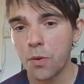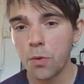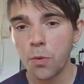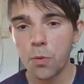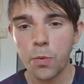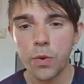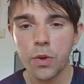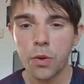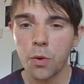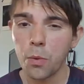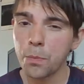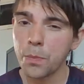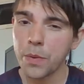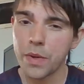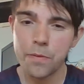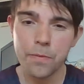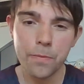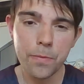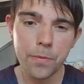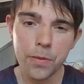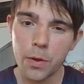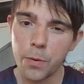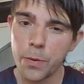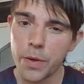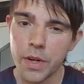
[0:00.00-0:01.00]
or we're not being
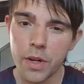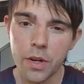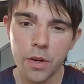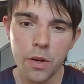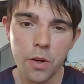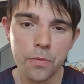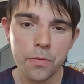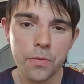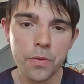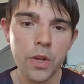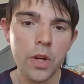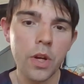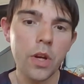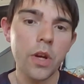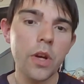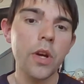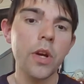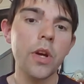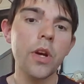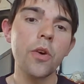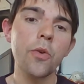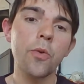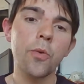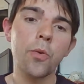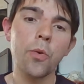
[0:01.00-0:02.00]
fluid enough,
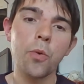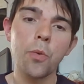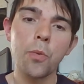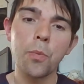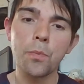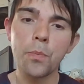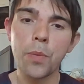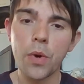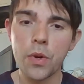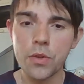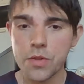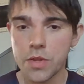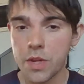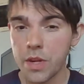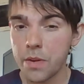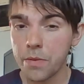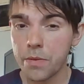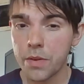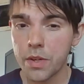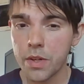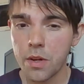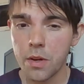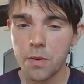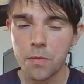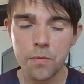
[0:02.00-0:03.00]
or positive
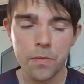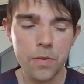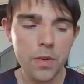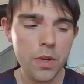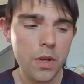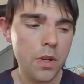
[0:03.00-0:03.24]
enough.